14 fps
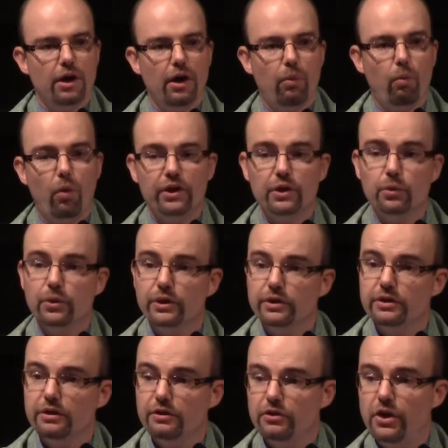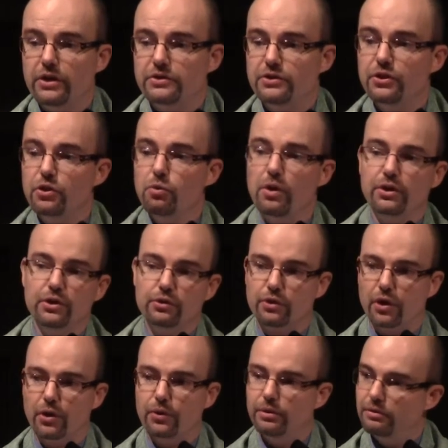what you would like to do when you
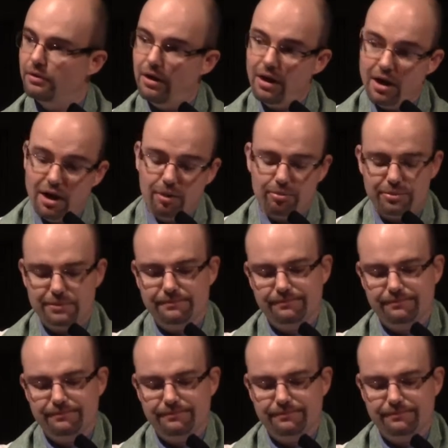grow up.